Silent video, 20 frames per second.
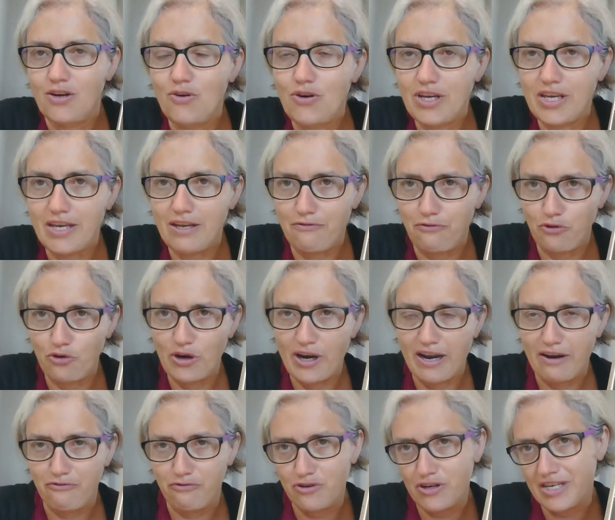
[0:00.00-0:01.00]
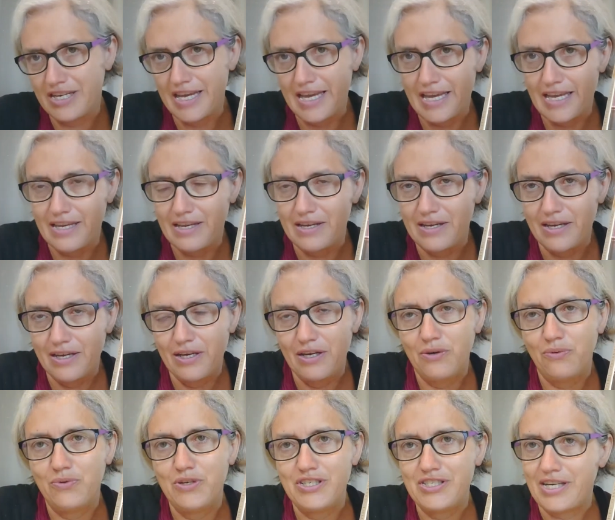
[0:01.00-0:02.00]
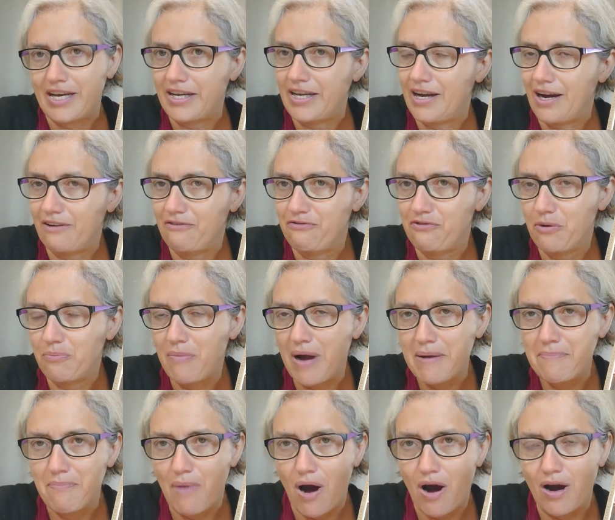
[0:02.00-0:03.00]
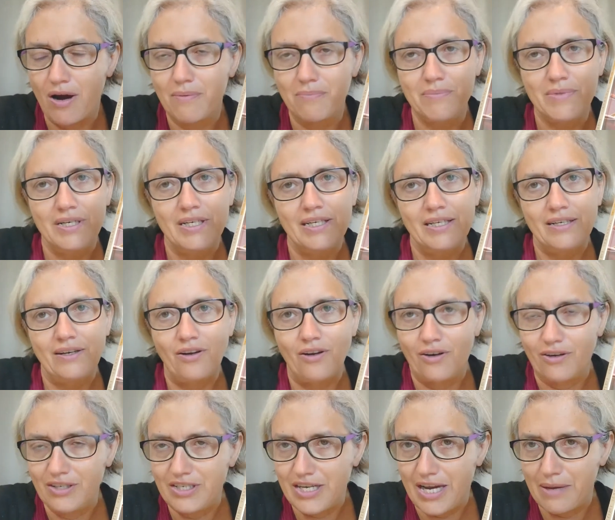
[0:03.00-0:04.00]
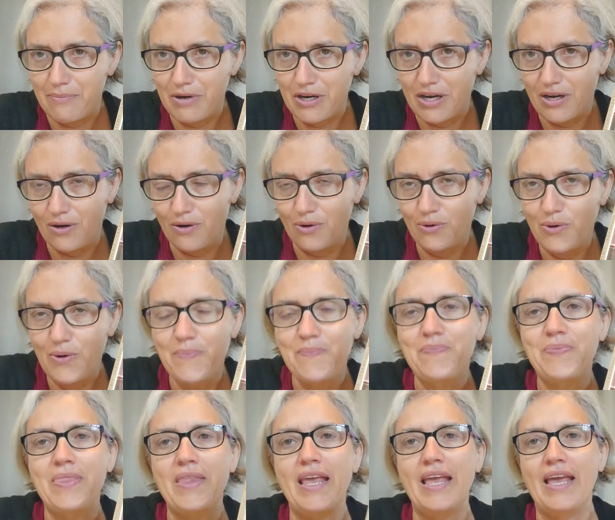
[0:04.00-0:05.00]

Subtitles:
Cooking for Every Day, which I got from my mom a long time ago.